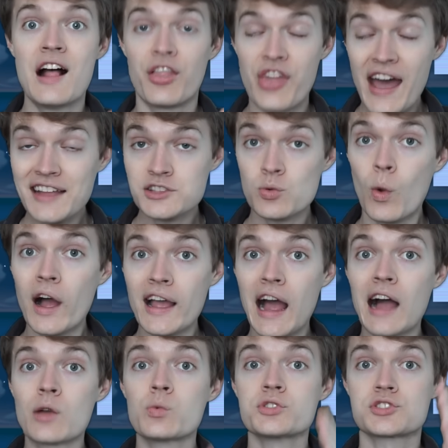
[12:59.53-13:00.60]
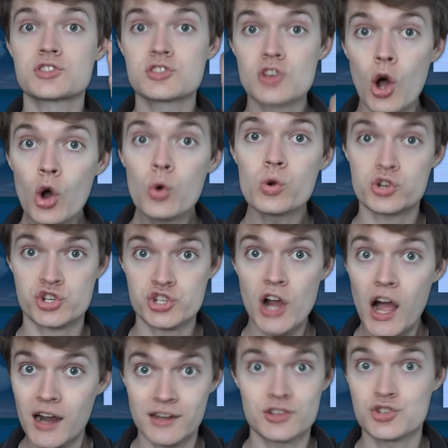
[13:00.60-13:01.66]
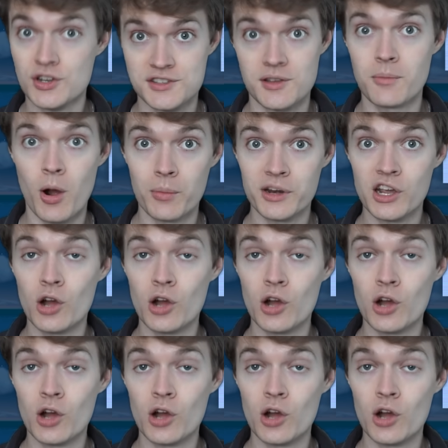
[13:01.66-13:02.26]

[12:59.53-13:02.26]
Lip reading: That's why I was so shocked just a moment